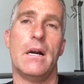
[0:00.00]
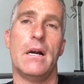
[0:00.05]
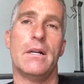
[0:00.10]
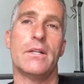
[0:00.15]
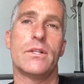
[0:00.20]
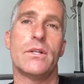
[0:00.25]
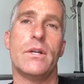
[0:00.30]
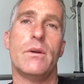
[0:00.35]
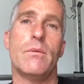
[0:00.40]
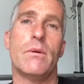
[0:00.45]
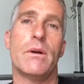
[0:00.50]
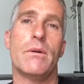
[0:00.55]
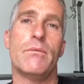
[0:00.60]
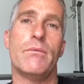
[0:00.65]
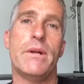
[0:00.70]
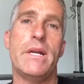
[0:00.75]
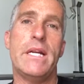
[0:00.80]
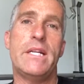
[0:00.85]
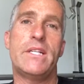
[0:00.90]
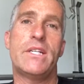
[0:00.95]
So you want to
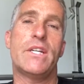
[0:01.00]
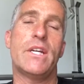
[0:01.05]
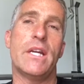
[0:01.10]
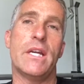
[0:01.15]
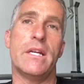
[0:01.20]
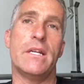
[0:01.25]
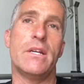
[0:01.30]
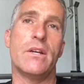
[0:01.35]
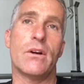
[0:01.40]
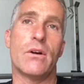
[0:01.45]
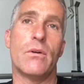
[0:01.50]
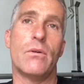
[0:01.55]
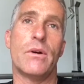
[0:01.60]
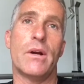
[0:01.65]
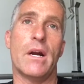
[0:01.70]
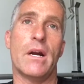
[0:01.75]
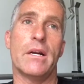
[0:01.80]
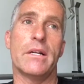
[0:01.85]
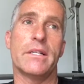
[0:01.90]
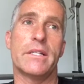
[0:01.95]
reach in your own
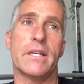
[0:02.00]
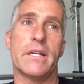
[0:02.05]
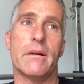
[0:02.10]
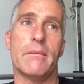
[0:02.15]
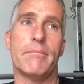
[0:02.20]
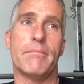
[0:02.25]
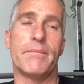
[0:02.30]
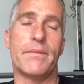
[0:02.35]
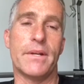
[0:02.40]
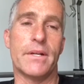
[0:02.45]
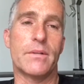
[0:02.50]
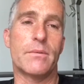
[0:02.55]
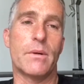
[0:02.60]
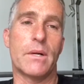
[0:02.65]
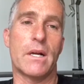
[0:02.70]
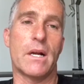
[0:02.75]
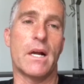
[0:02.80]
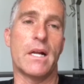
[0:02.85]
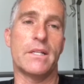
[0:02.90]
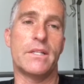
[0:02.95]
heart and say, oh, there's
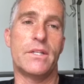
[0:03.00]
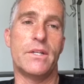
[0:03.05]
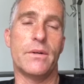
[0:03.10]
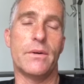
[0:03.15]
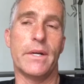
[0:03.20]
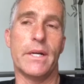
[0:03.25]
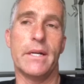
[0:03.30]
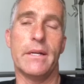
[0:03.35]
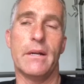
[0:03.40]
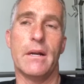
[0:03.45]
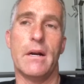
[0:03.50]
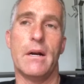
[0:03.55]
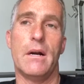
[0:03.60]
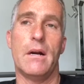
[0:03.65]
what God's doing,